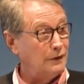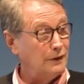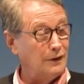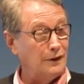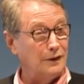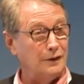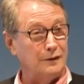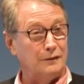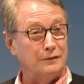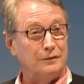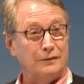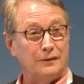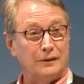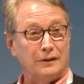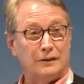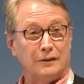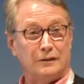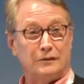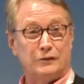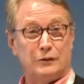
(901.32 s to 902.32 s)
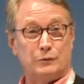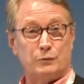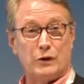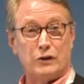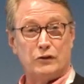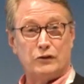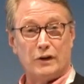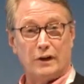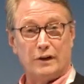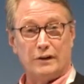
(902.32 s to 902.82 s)
of
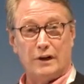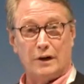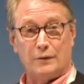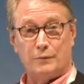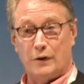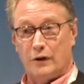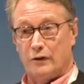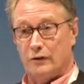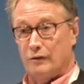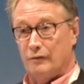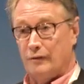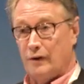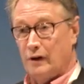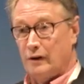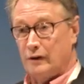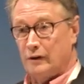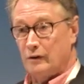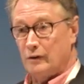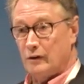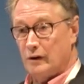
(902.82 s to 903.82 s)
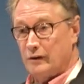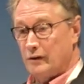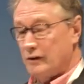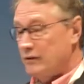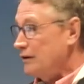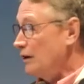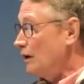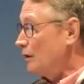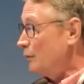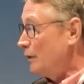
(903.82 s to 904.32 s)
depreciated net present value at a
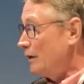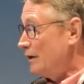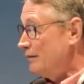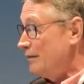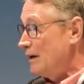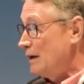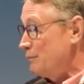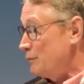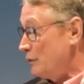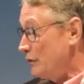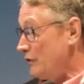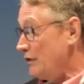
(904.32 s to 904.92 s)
discount rate of 8%.